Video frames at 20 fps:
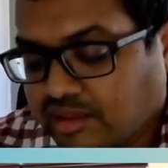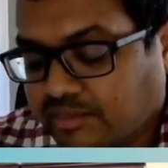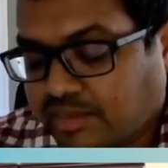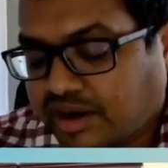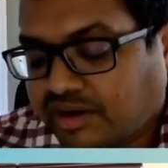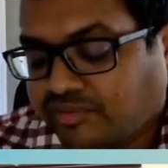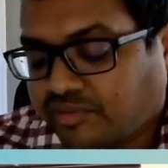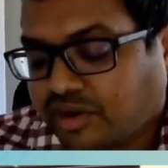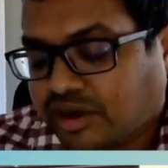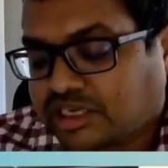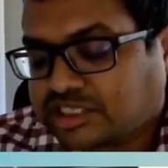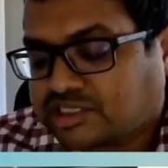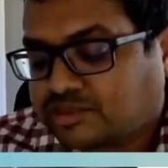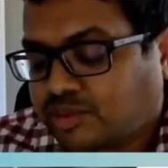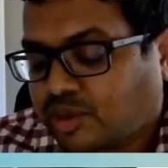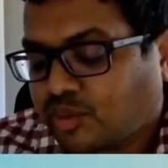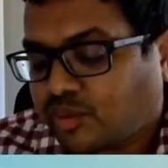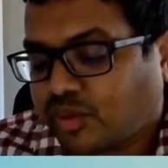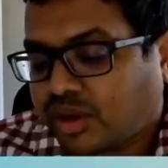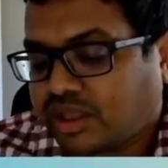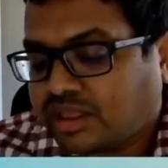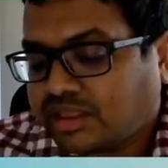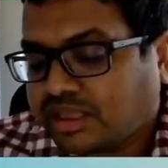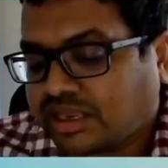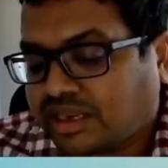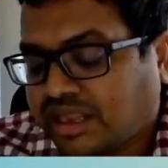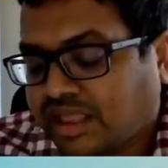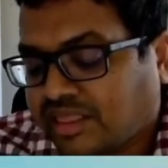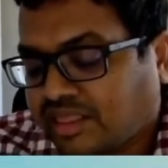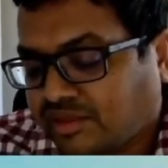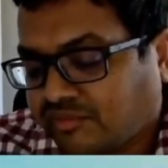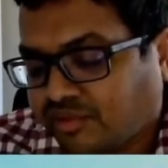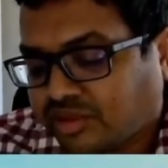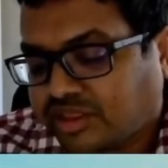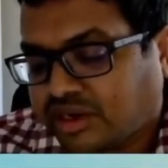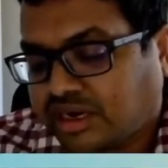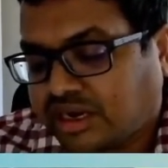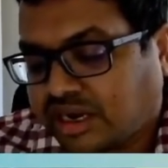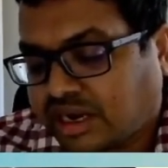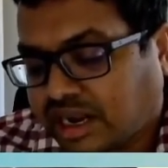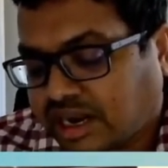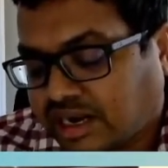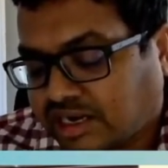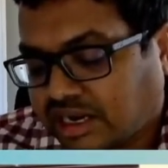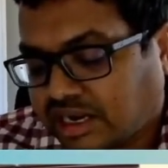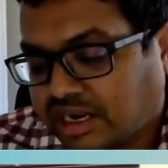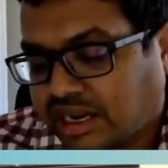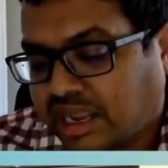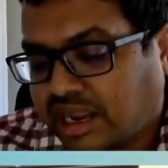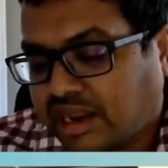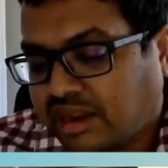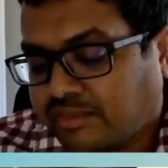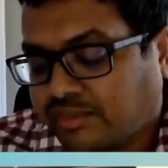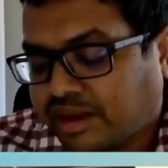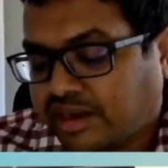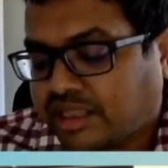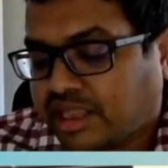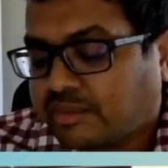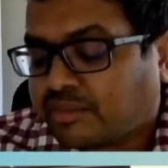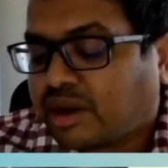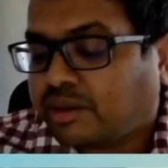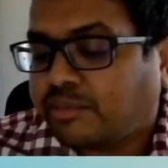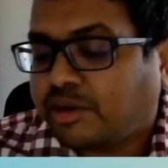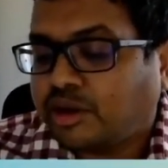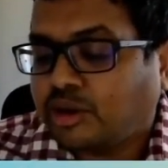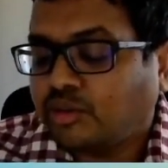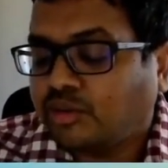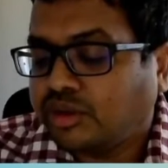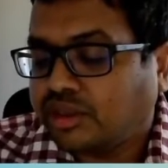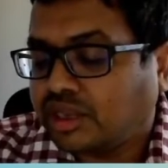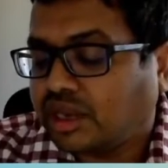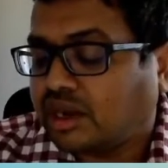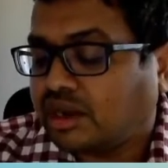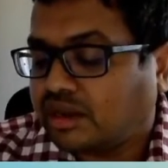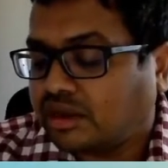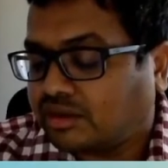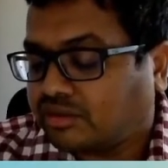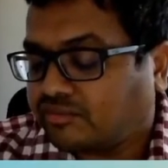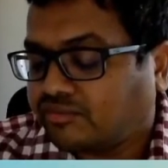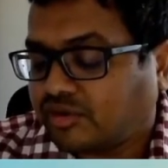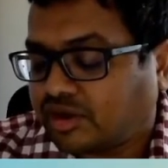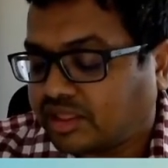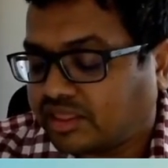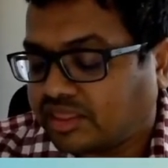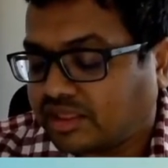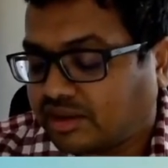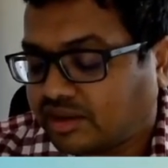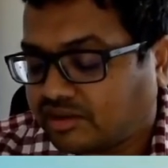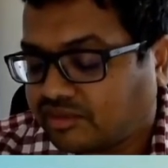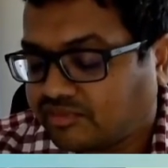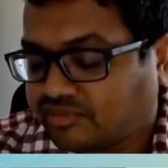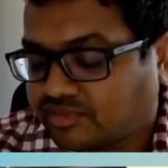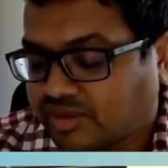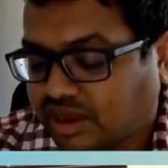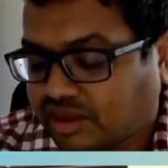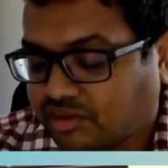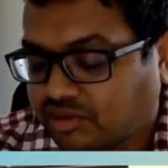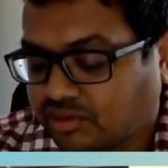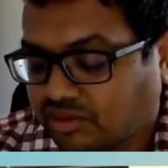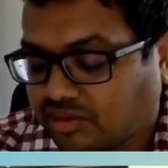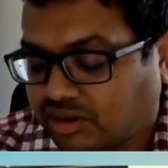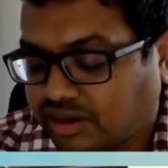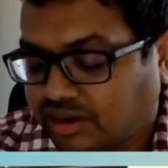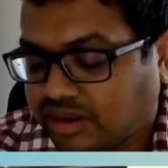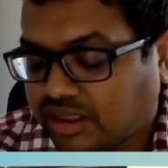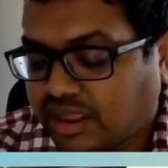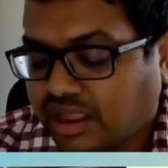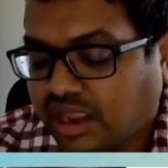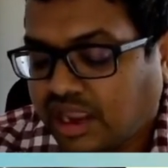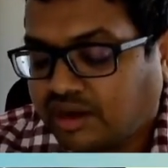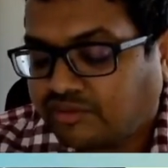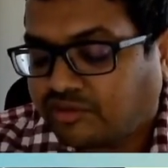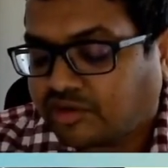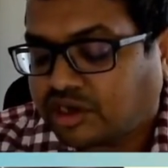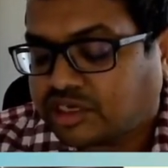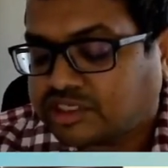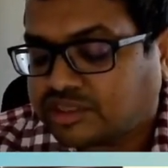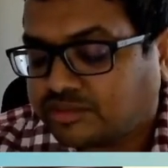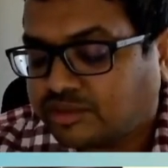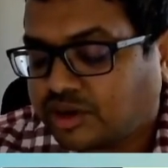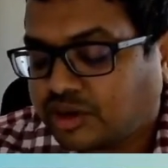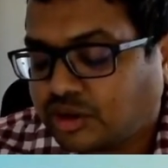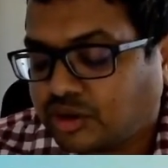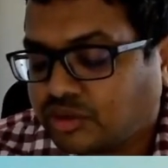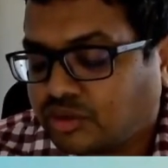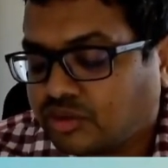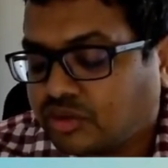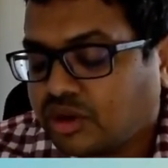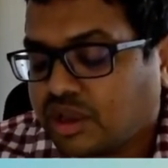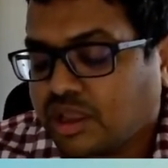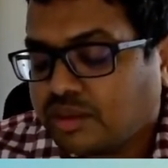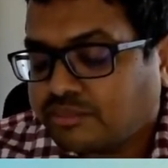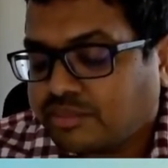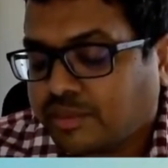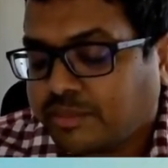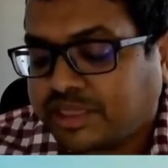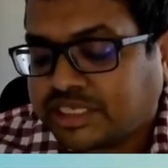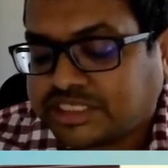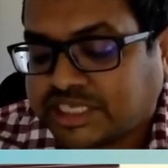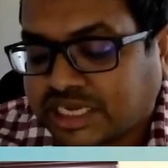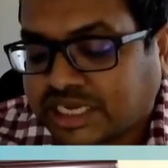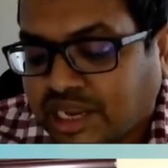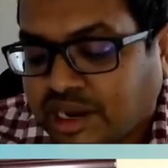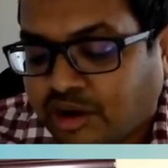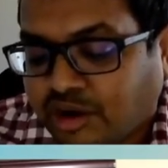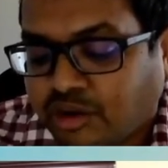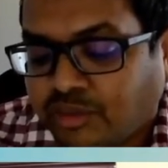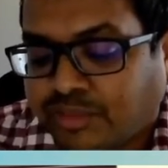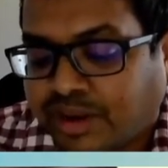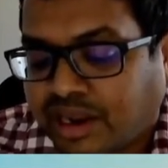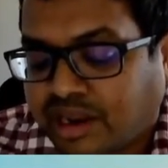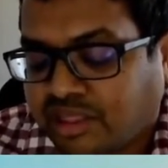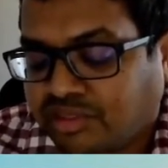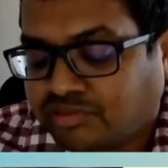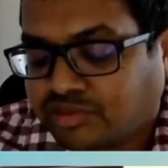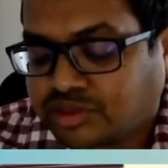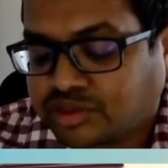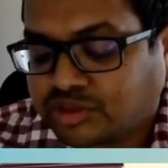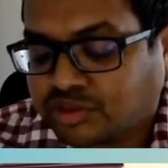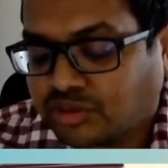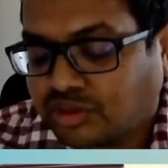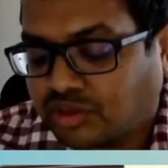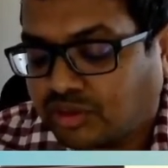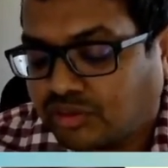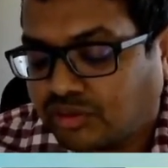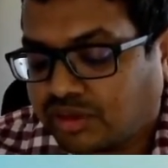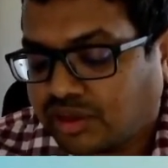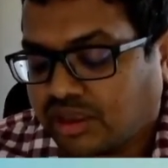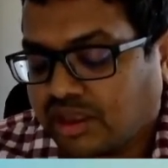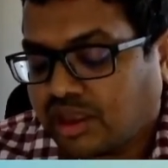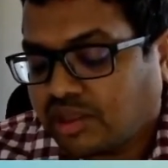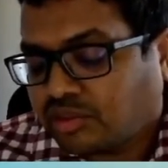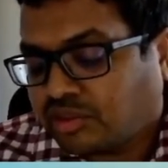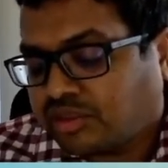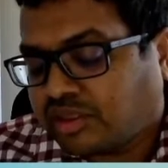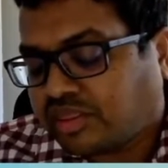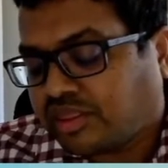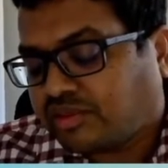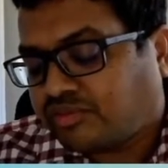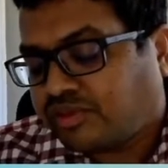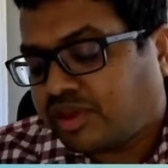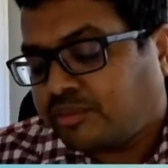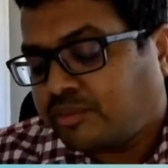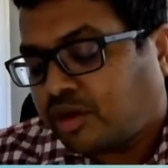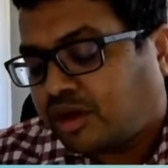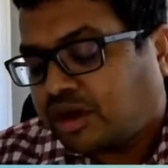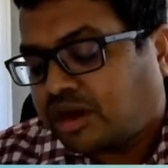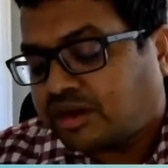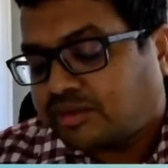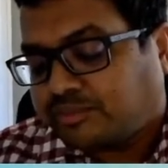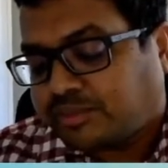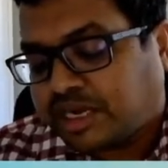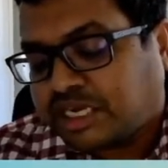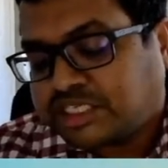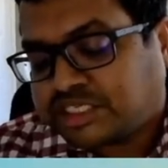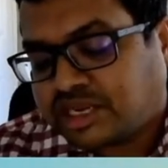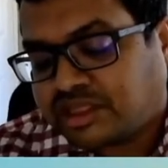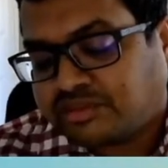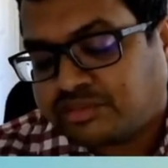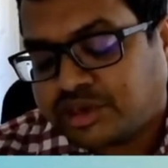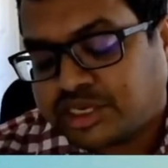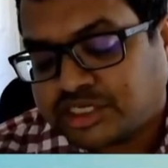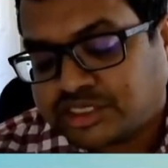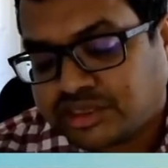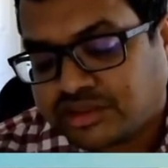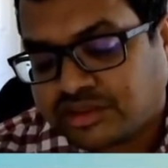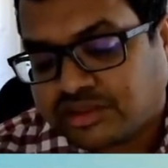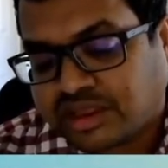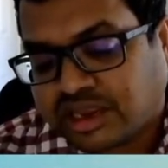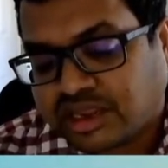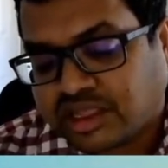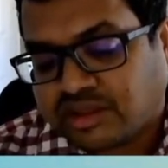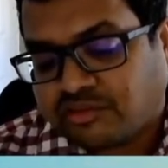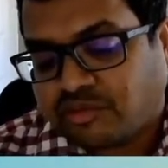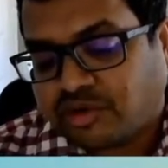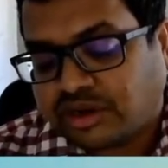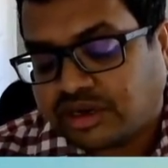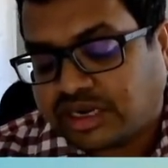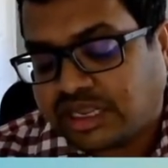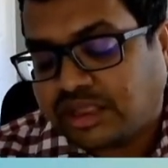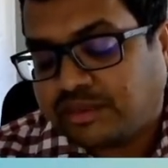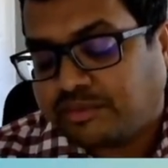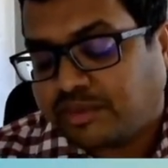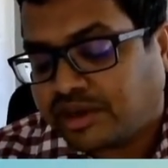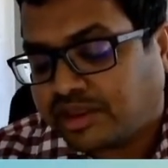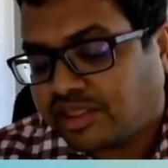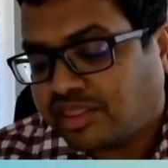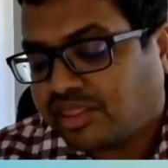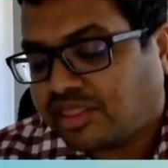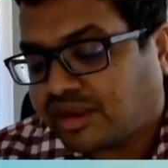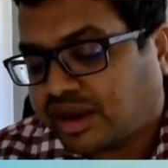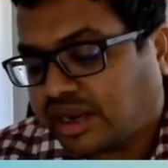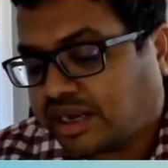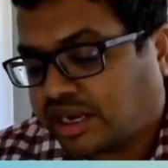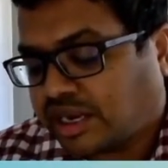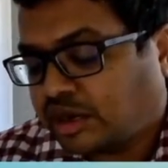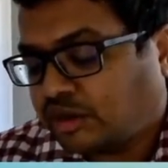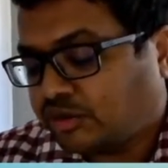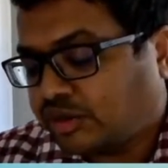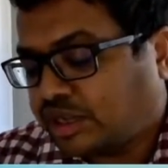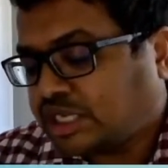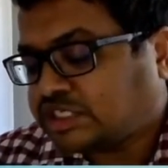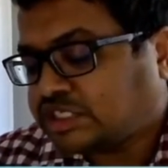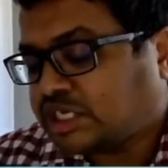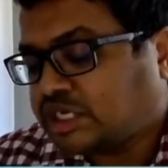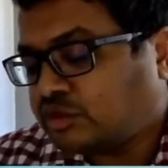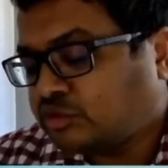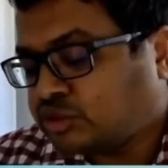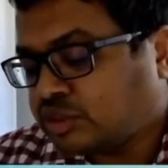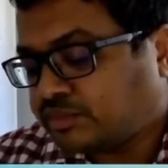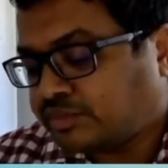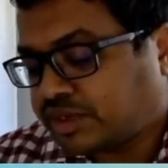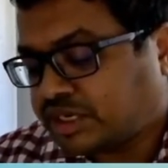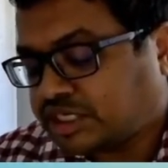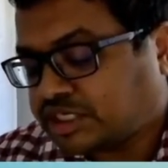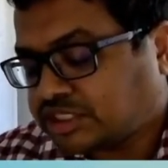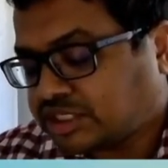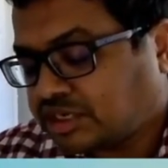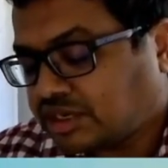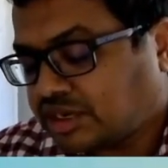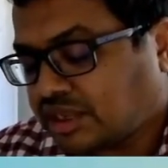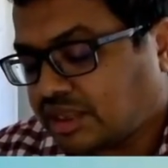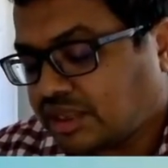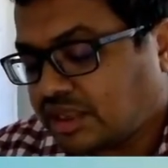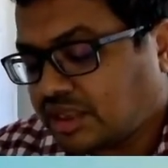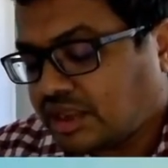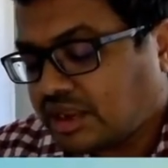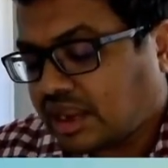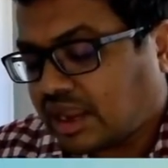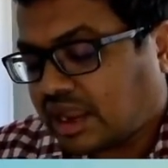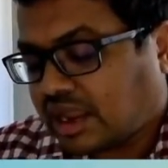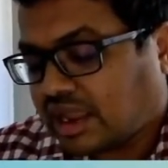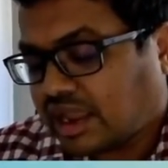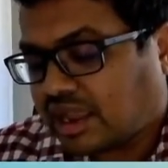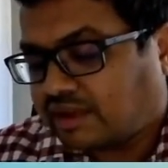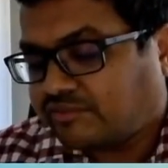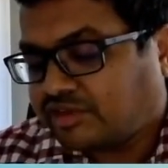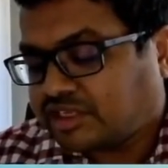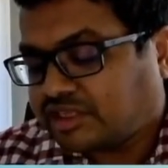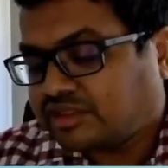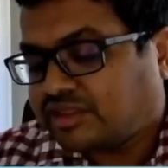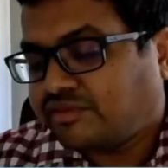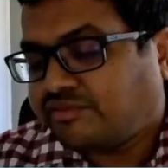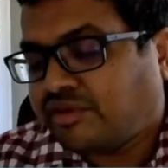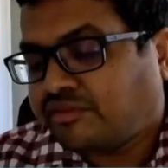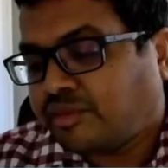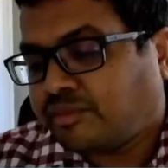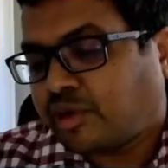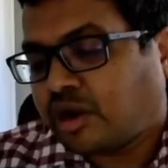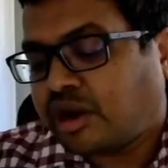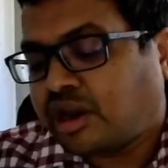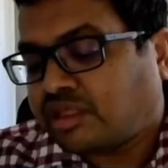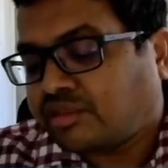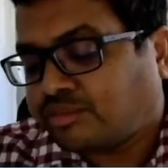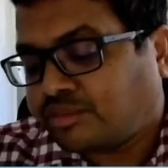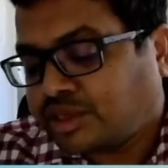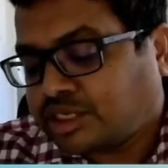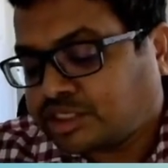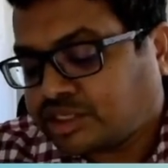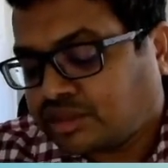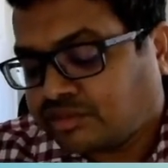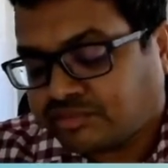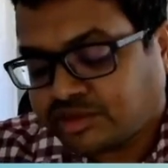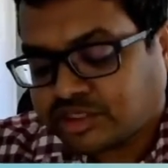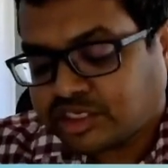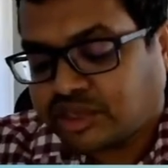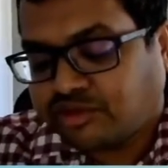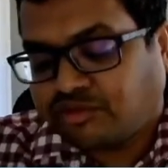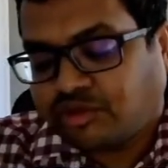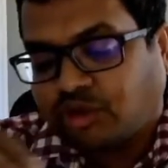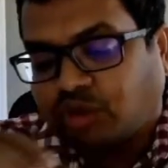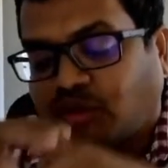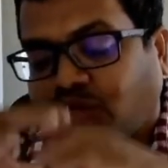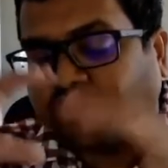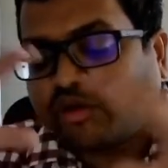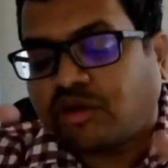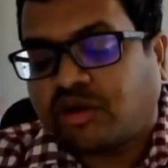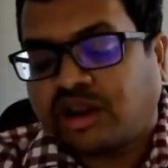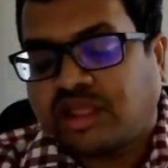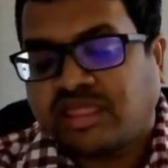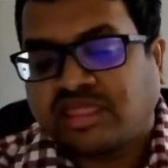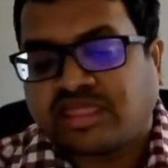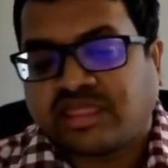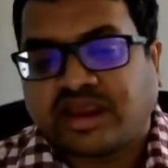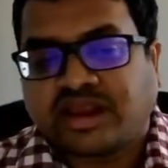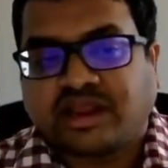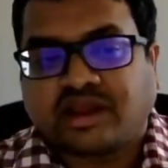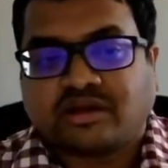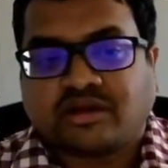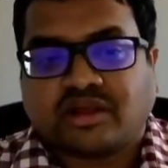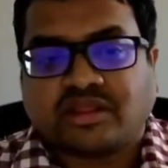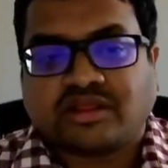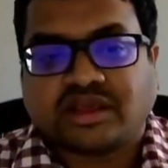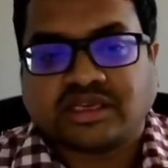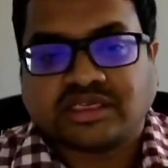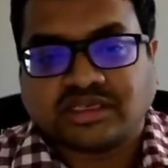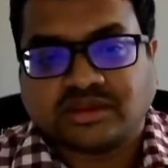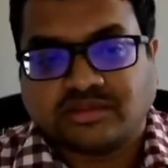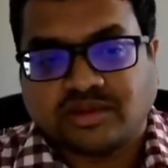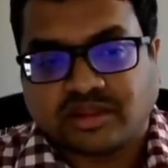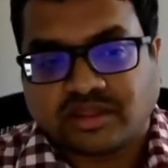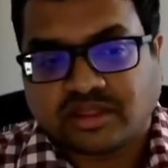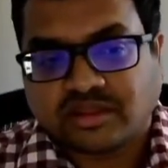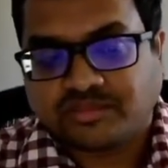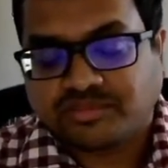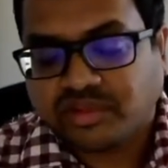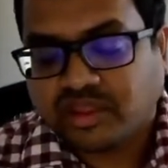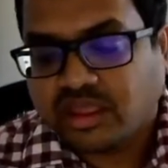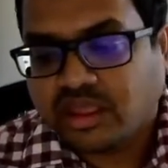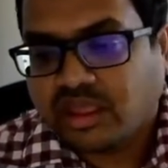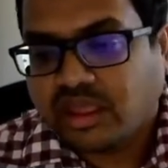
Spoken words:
But for customer one, the reason for the denial might be too young, for example, and so on. And for customer two, maybe the checking account balance was too low. So this is where model prediction explanations can give you deeper insight into each individual prediction, which is different from model explanations, which give you an overall insight across customers.